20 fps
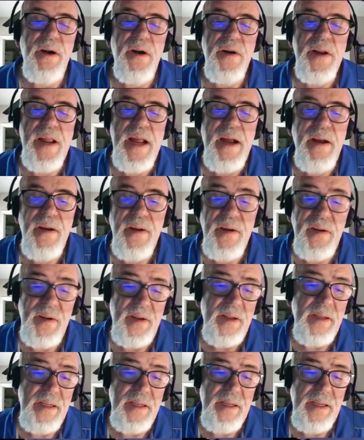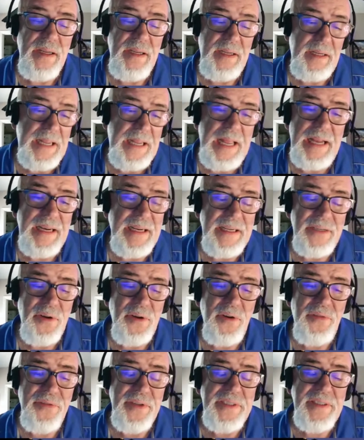are now, I can
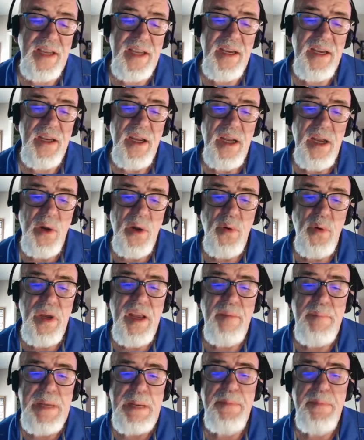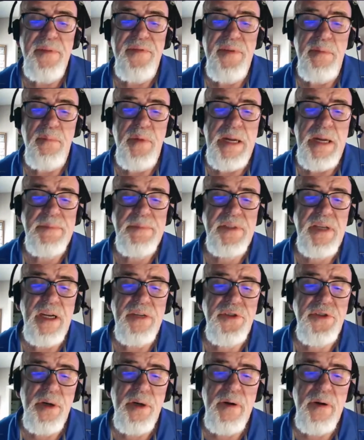truthfully say, we have people from
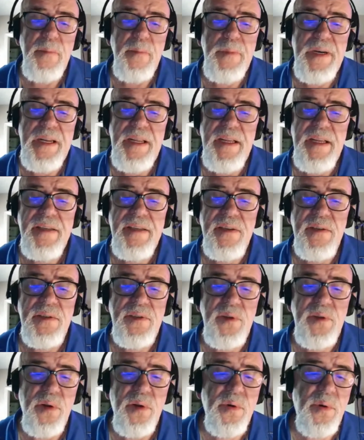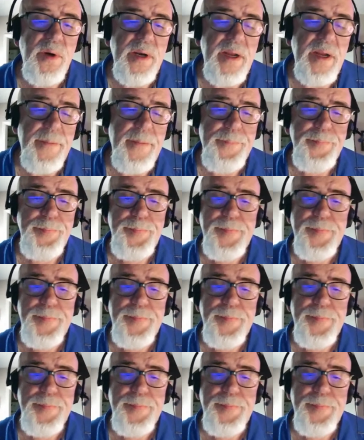Ramstein, Germany to Seoul, Korea.